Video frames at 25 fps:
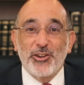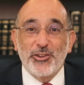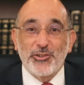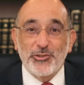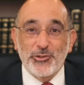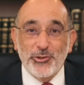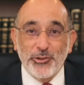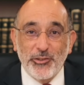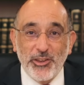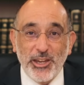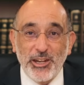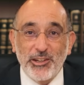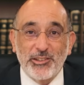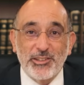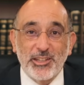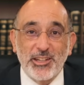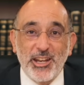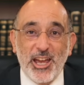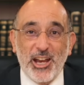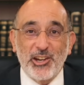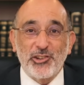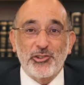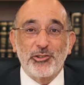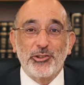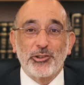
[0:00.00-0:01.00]
to the
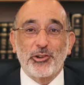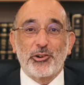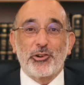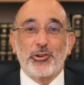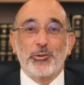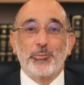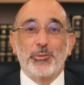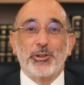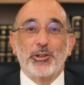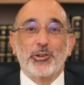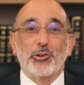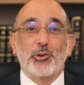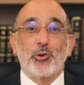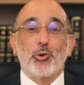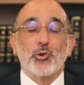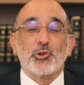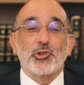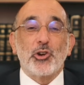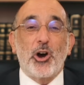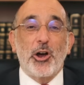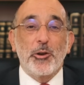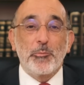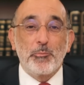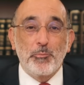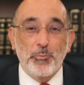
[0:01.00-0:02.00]
International Criminal Court
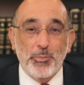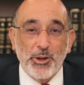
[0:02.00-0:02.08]
on